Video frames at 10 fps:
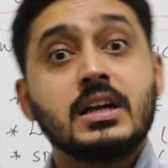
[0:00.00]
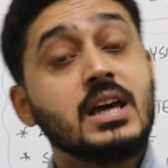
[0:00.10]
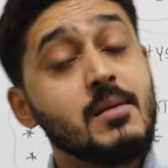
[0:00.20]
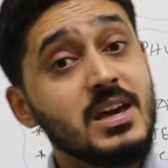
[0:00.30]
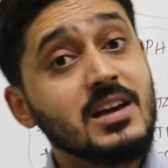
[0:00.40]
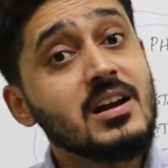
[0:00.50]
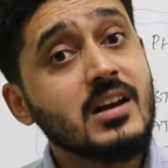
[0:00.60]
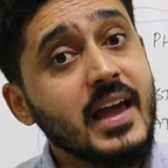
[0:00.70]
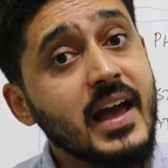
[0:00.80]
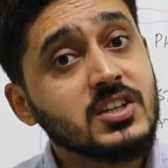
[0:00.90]

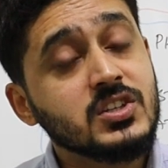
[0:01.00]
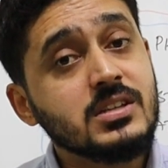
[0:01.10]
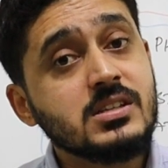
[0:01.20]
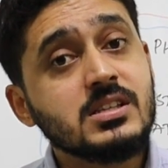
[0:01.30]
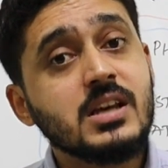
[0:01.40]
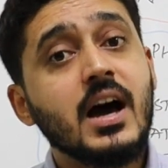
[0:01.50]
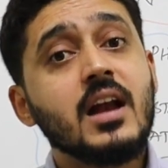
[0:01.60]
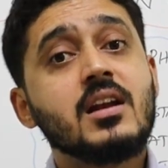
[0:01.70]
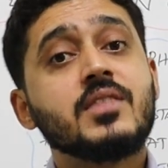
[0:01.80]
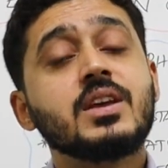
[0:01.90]
Chemical reactions
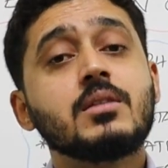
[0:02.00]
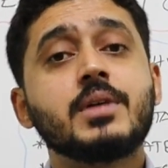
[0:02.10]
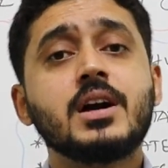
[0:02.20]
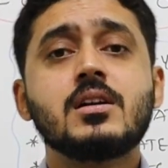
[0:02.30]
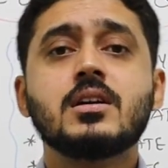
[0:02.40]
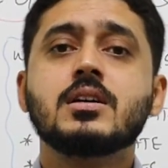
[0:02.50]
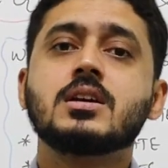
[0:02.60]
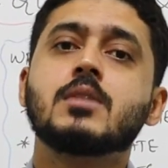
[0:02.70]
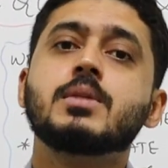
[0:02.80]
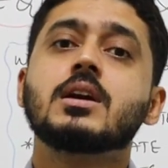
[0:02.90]
are nothing
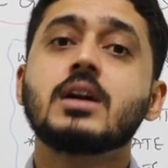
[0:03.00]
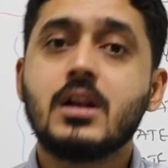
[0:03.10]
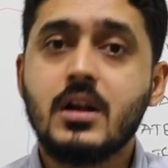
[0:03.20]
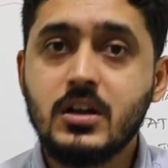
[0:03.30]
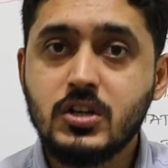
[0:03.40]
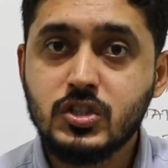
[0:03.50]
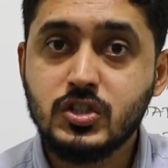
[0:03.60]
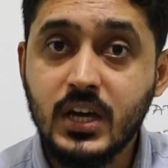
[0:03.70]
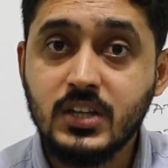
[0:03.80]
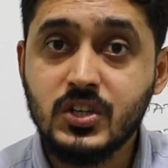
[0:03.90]
but chemical
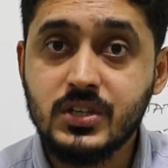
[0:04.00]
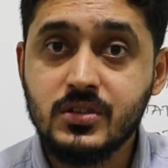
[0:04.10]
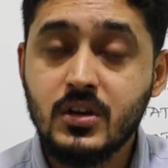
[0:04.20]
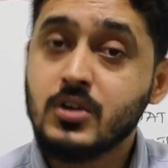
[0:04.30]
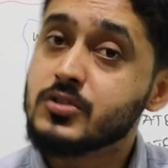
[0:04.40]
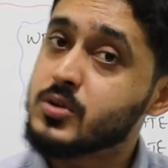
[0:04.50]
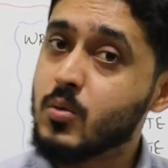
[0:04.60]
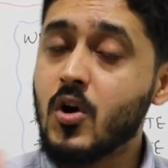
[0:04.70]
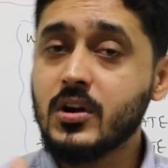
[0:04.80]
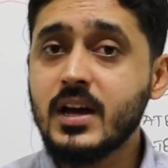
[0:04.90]
changes.
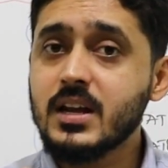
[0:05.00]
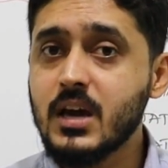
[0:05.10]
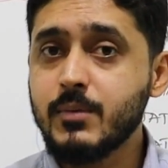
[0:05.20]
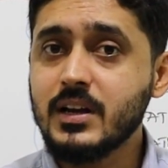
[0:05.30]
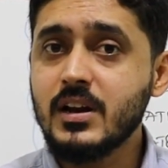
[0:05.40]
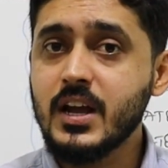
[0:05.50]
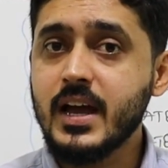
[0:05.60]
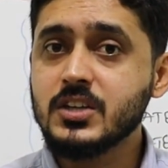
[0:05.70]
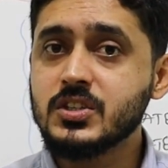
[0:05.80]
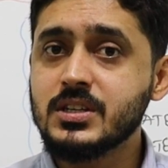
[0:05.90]
So, what are chemical
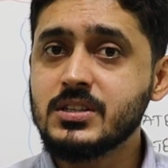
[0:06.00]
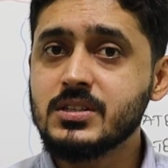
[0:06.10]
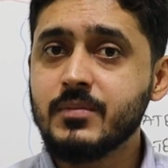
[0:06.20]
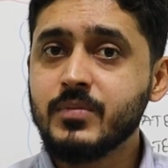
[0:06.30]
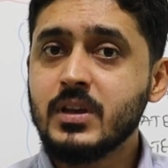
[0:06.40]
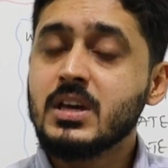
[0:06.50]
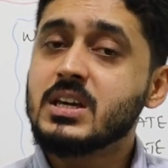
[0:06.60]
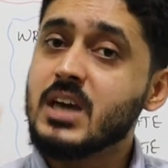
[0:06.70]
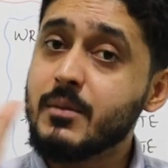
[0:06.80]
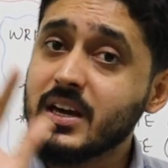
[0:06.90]
reactions?
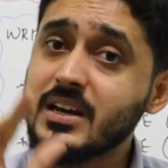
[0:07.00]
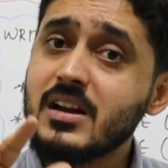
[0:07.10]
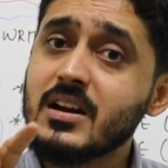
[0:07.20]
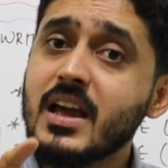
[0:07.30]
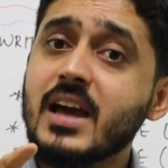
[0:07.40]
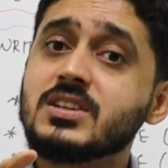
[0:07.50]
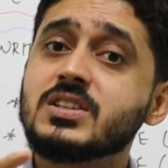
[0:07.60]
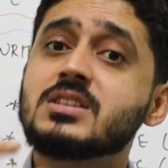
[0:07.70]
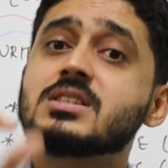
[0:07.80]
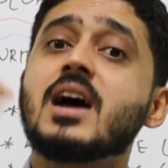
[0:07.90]
Chemical
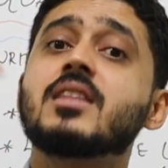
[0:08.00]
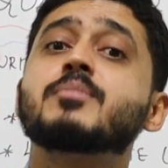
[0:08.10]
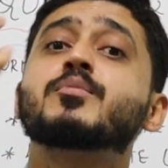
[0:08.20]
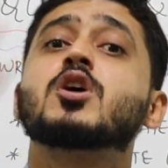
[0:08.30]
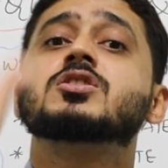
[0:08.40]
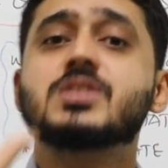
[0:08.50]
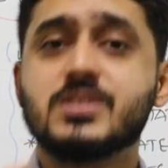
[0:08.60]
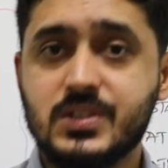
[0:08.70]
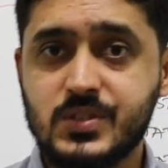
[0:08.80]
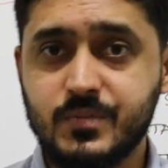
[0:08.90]
reactions are the
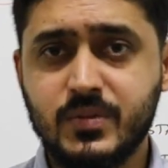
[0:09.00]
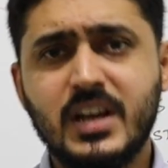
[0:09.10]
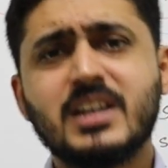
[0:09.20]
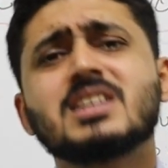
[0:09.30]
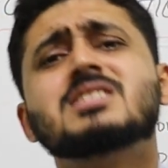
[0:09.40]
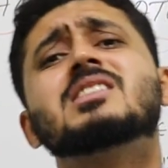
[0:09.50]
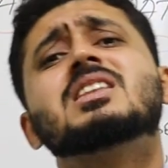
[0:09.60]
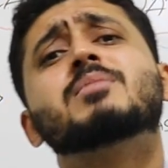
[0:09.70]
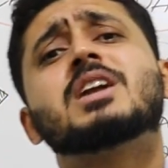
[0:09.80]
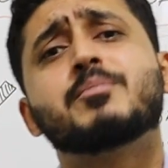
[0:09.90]
processes. It is
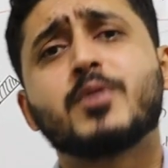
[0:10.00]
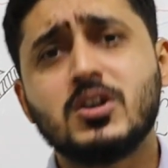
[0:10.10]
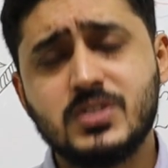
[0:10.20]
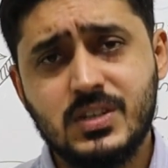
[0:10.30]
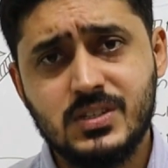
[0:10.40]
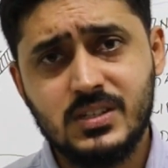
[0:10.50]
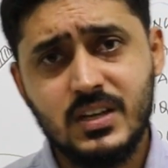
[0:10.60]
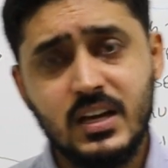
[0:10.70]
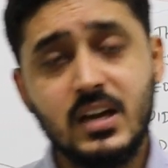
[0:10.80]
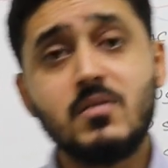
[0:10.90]
nothing but a
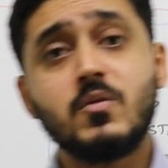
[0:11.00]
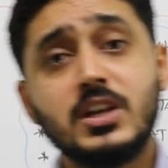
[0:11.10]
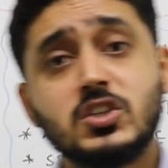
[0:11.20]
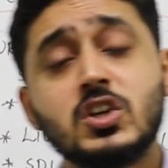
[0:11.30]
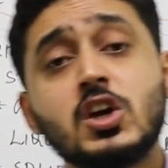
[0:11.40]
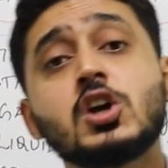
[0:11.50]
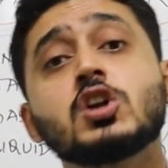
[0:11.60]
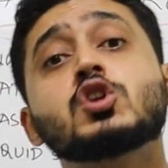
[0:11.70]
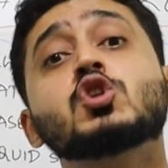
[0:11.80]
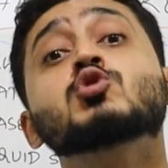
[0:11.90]
process in which
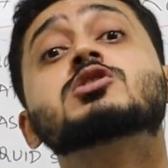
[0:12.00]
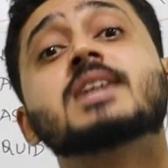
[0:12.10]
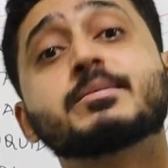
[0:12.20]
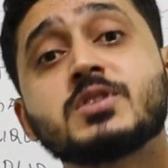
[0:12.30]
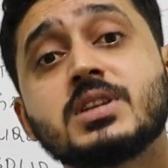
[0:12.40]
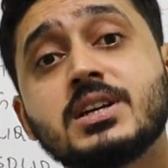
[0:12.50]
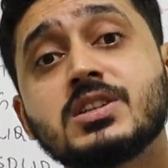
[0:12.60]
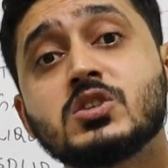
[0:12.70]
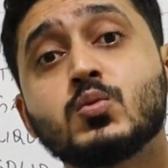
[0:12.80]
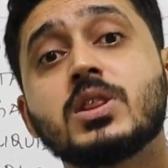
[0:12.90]
new
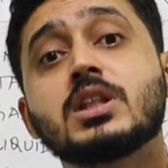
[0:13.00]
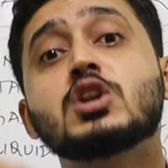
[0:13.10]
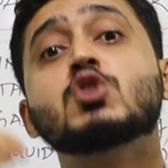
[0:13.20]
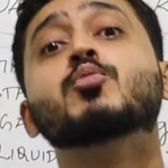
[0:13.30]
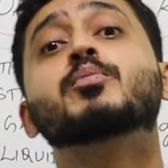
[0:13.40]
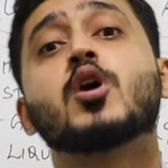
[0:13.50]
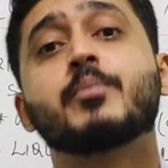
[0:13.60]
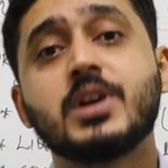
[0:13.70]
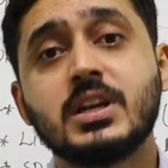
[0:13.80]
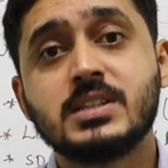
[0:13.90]
substance with new
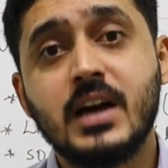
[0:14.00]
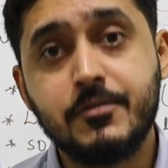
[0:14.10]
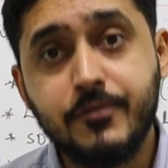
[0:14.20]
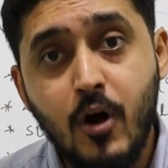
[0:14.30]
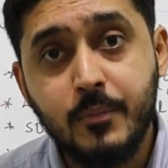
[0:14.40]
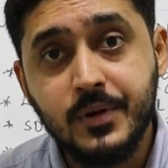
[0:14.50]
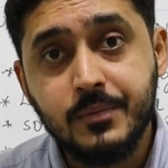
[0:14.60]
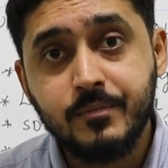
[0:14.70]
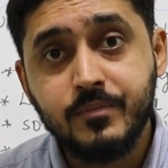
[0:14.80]
properties are formed.